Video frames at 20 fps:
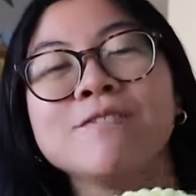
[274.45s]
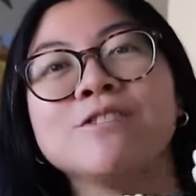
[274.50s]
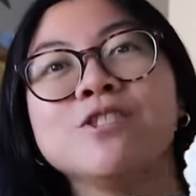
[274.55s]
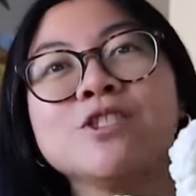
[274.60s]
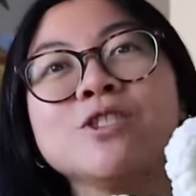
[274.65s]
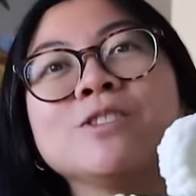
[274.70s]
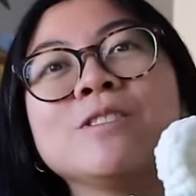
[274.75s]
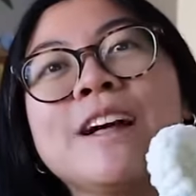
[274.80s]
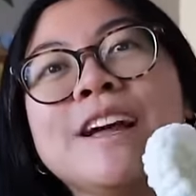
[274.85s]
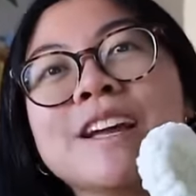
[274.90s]
of
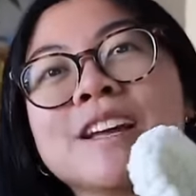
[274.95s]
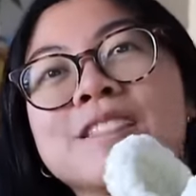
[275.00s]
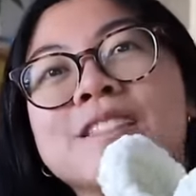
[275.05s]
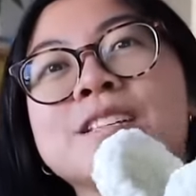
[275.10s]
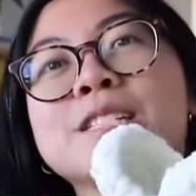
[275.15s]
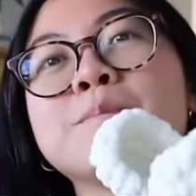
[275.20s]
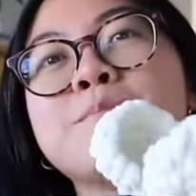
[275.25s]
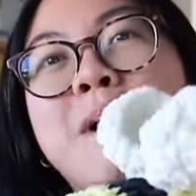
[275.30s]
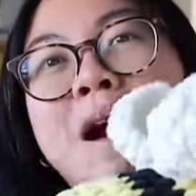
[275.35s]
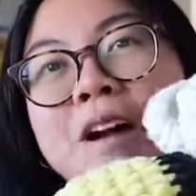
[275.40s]
do like
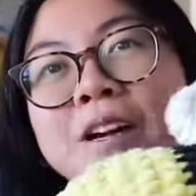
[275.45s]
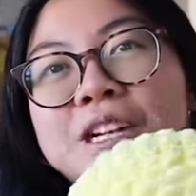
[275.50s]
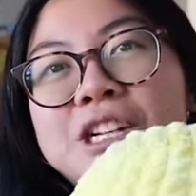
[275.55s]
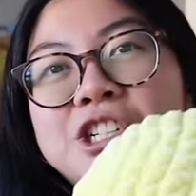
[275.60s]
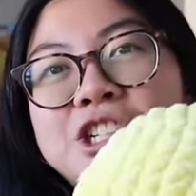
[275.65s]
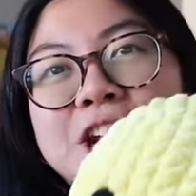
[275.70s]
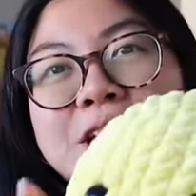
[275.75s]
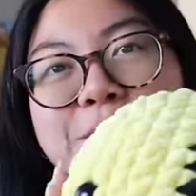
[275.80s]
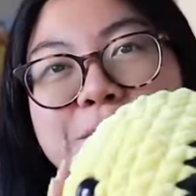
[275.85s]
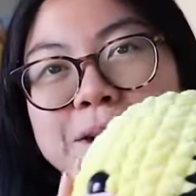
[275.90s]
this body
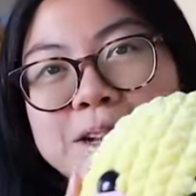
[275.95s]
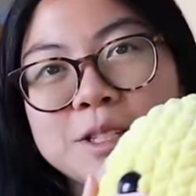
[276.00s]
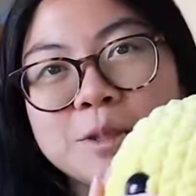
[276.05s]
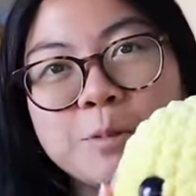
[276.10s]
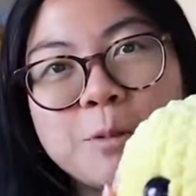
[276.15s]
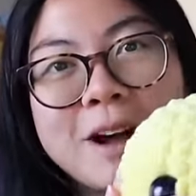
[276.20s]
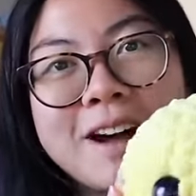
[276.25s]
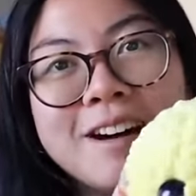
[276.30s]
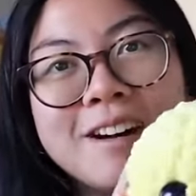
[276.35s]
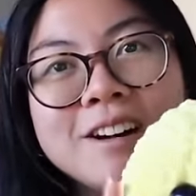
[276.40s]
shape as
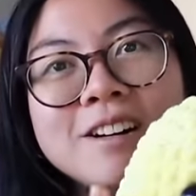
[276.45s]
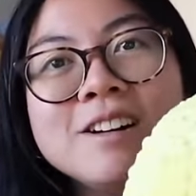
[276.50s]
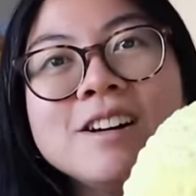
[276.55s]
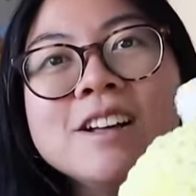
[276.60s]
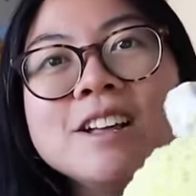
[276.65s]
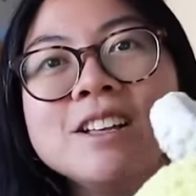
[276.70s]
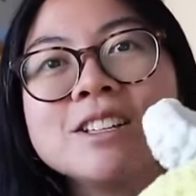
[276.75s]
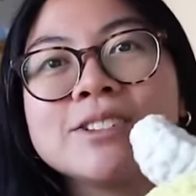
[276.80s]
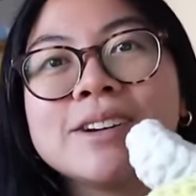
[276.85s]
well.